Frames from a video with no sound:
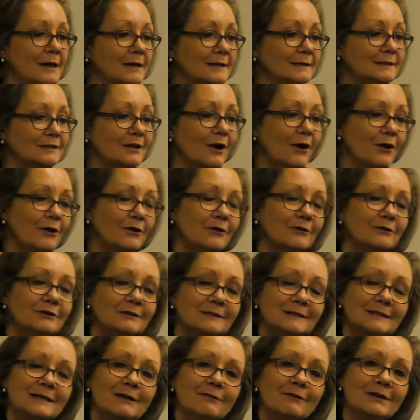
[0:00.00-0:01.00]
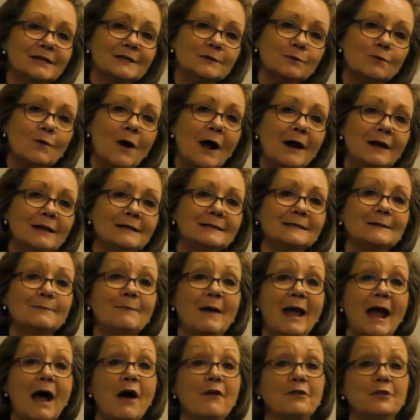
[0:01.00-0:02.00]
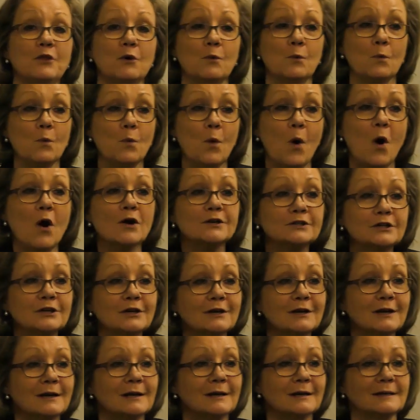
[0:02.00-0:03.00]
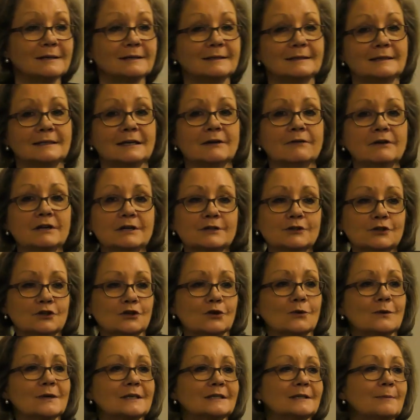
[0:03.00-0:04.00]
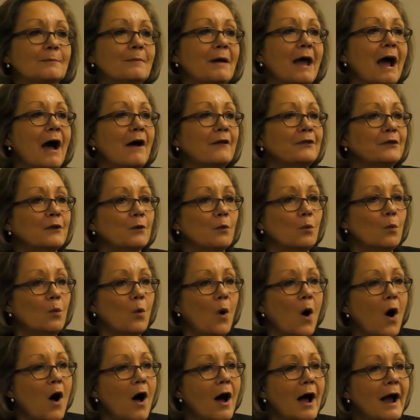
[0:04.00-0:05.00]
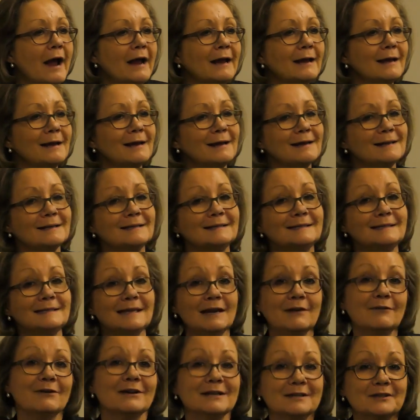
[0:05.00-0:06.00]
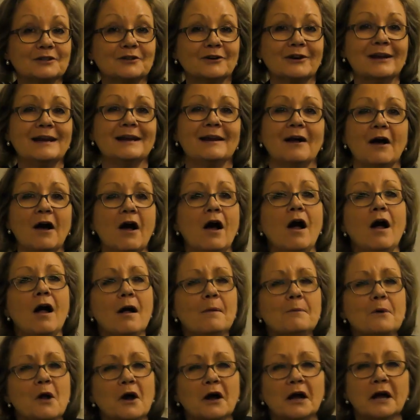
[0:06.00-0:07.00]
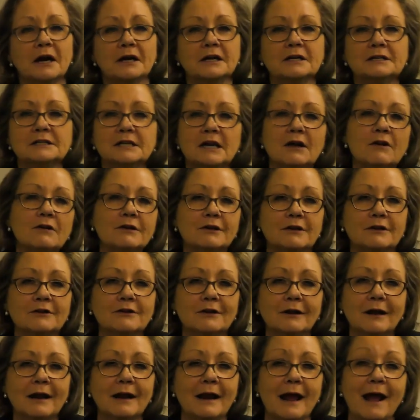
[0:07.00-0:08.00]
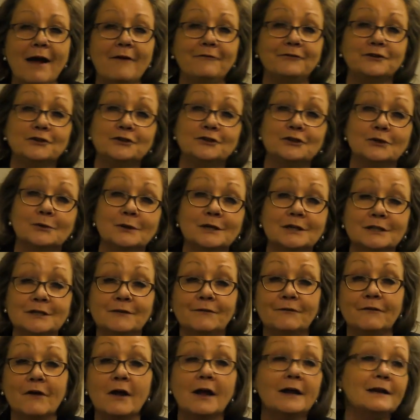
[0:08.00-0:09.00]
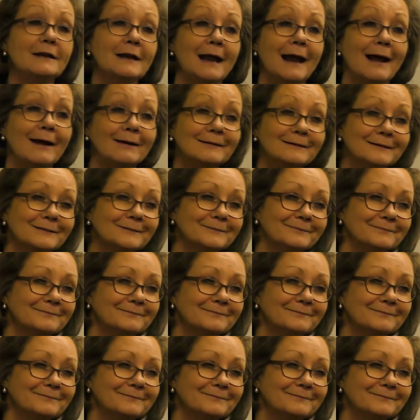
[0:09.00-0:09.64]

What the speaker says: So Series 1 is about the what, Series 2 is about the why. Series 3, I'm not going to tell you, you're going to have to do it to find out.